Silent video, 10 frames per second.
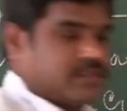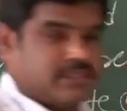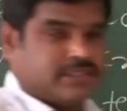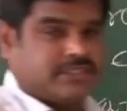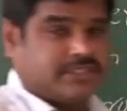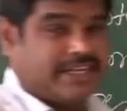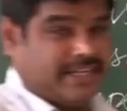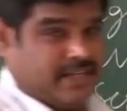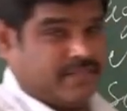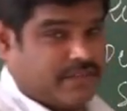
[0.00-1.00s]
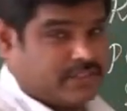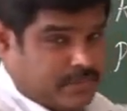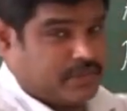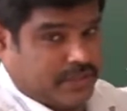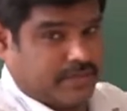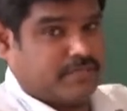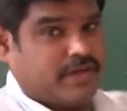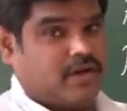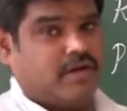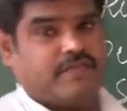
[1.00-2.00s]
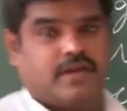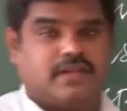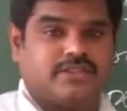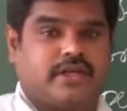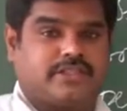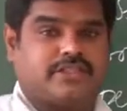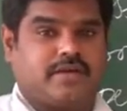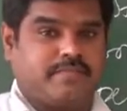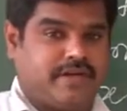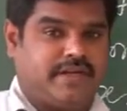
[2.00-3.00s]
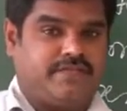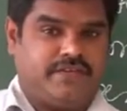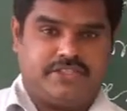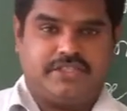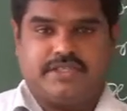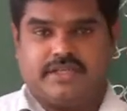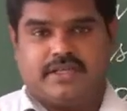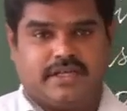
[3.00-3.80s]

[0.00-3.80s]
studied in first PUC, meaning of joint stock company, definition